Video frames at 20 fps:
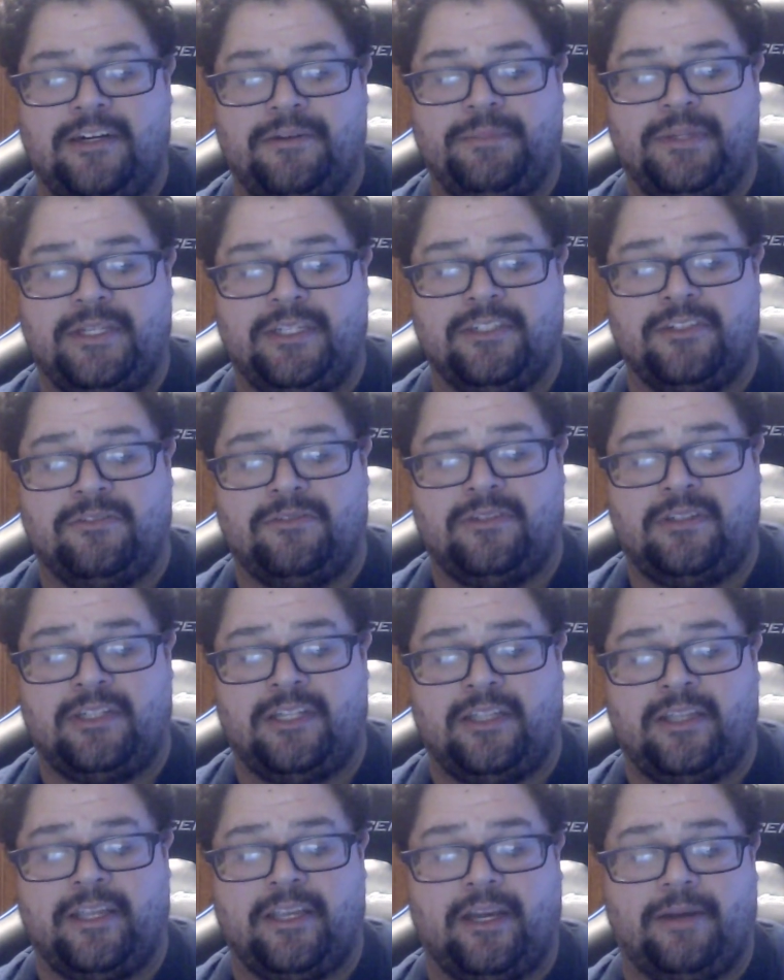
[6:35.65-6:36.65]
because the
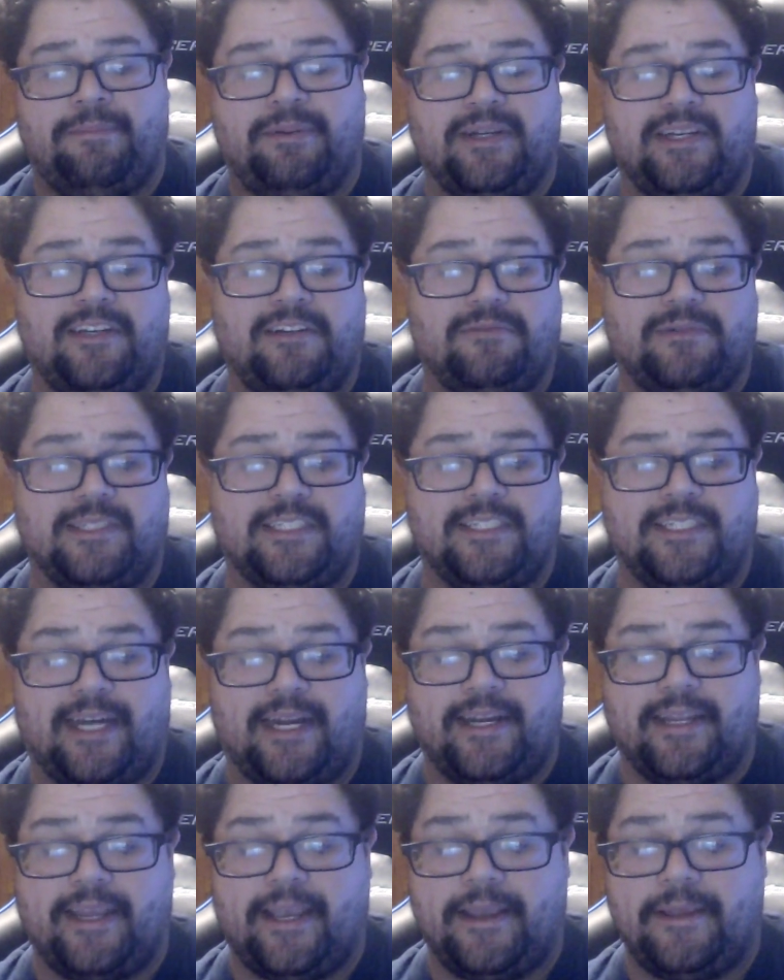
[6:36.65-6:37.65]
thing I put in it was a
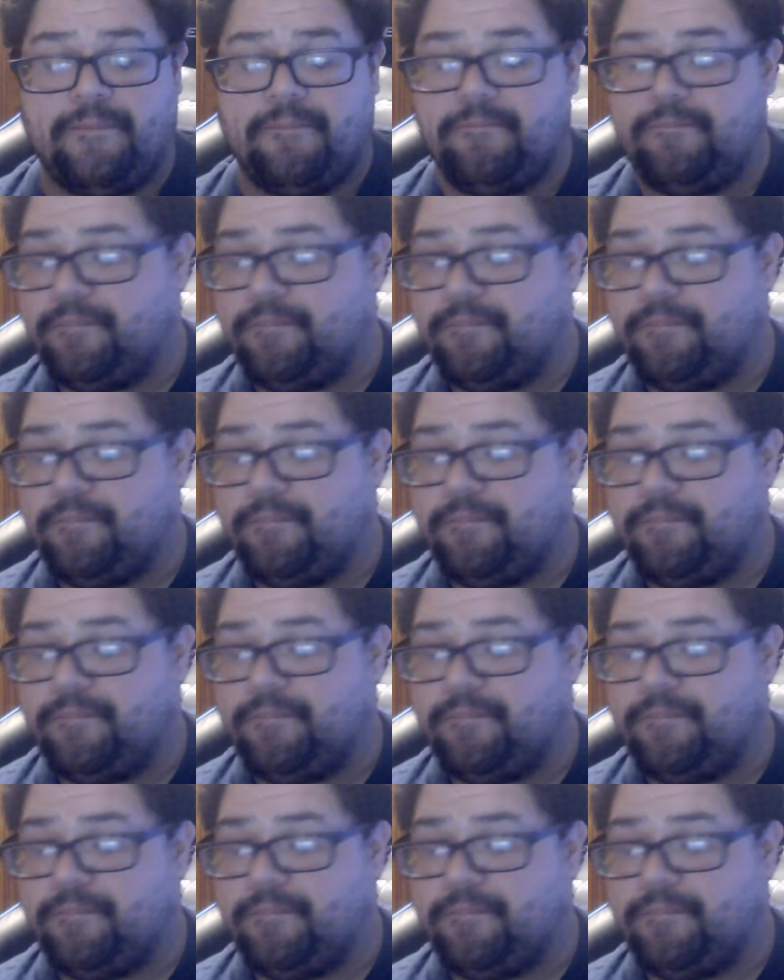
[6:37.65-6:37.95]
Titan Gate,